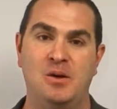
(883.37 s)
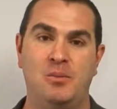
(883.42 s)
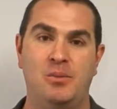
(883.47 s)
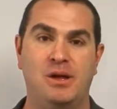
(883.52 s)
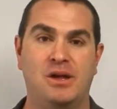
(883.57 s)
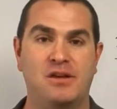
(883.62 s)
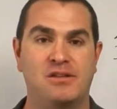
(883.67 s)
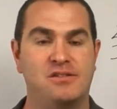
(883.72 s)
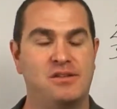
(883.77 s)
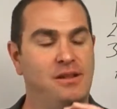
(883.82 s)

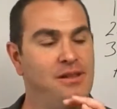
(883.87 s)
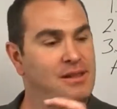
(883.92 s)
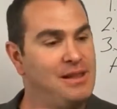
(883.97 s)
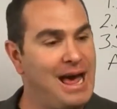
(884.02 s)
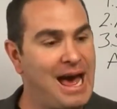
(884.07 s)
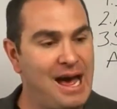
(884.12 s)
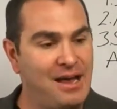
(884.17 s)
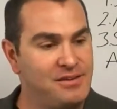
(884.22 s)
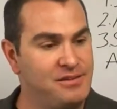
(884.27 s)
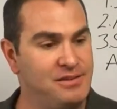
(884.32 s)
Because the
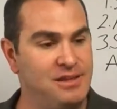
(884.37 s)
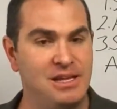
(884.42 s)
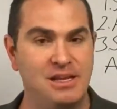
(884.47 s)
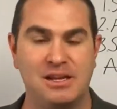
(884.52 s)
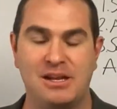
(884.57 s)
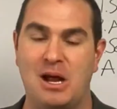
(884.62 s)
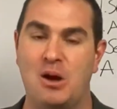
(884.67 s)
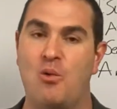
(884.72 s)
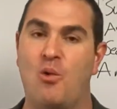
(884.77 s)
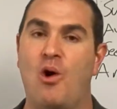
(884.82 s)
last thing
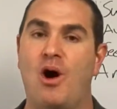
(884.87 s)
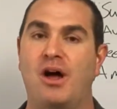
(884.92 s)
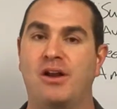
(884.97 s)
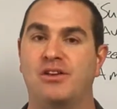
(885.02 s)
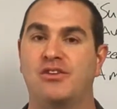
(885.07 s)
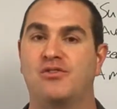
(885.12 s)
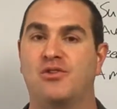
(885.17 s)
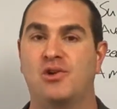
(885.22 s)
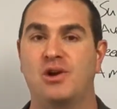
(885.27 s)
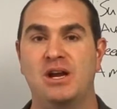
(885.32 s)
that I want
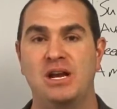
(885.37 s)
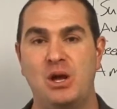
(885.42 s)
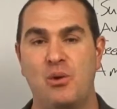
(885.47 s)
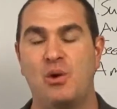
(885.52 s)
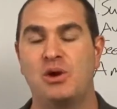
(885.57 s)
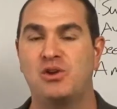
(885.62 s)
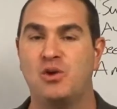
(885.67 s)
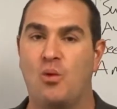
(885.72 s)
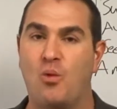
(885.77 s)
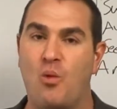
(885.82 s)
is for
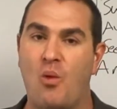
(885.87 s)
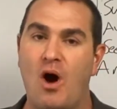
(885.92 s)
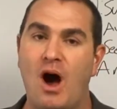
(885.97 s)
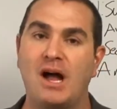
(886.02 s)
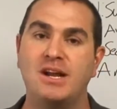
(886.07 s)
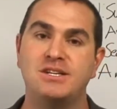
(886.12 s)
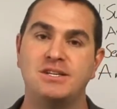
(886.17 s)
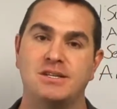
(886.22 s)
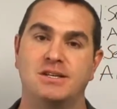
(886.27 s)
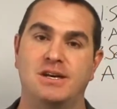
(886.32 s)
anyone to
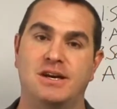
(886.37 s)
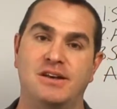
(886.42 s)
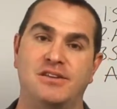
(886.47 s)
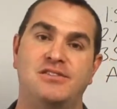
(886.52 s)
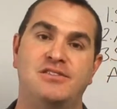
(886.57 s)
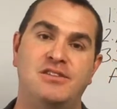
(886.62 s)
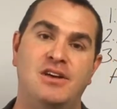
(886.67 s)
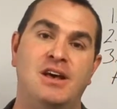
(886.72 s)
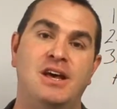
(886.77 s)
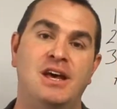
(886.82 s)
watch
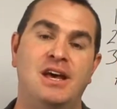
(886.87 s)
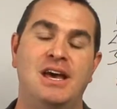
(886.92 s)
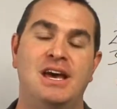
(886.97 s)
this